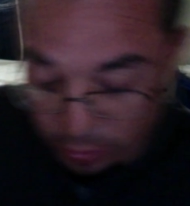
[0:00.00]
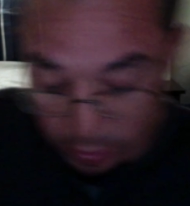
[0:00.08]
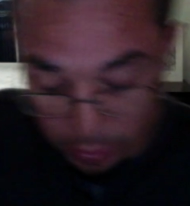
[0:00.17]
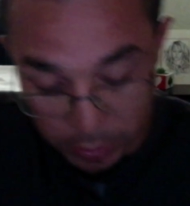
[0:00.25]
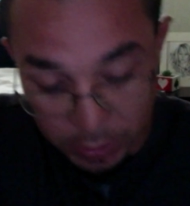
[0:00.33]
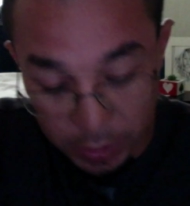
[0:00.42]

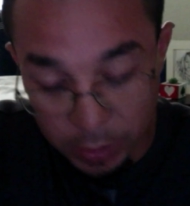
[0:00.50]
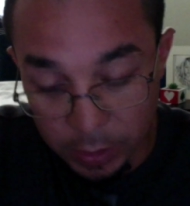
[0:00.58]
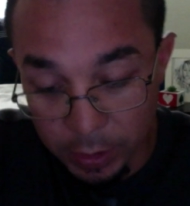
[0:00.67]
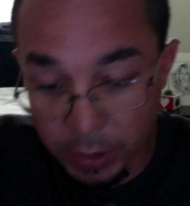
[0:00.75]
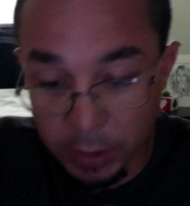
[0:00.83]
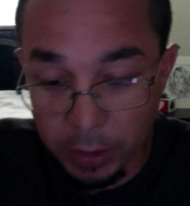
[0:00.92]
see,
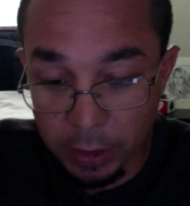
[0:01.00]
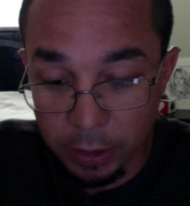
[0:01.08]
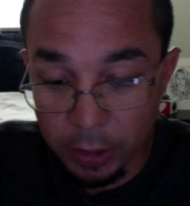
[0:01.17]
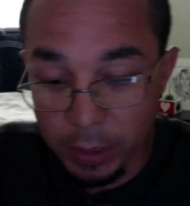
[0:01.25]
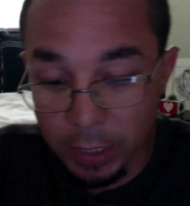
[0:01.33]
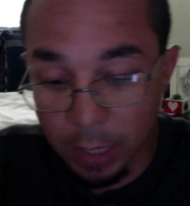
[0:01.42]
this is a good
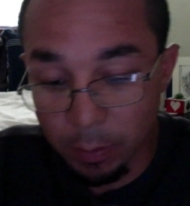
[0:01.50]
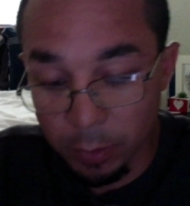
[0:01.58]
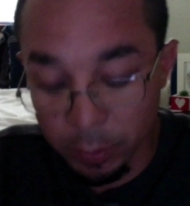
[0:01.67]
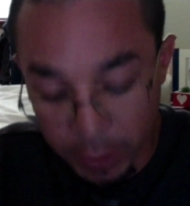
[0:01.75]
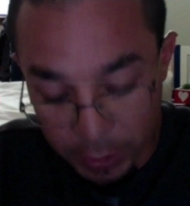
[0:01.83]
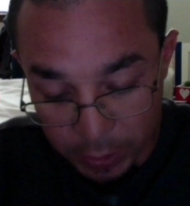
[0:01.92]
example
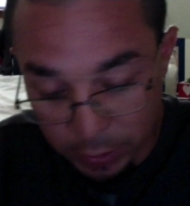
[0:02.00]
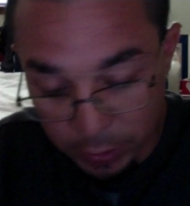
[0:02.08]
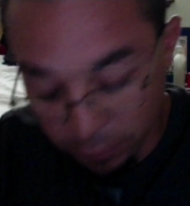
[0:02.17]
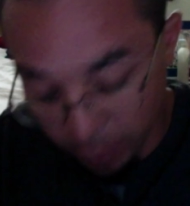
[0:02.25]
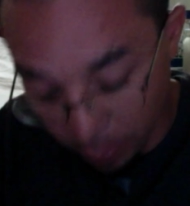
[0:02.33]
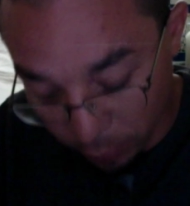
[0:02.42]
because if
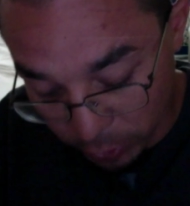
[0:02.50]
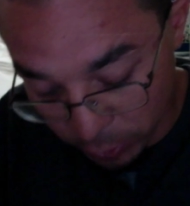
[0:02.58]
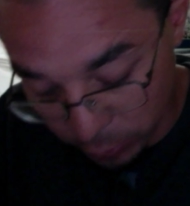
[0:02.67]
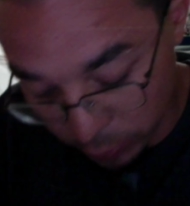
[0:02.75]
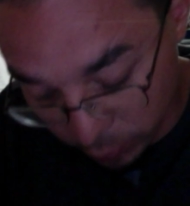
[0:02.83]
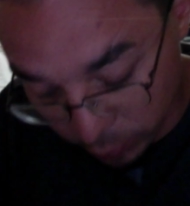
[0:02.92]
I were to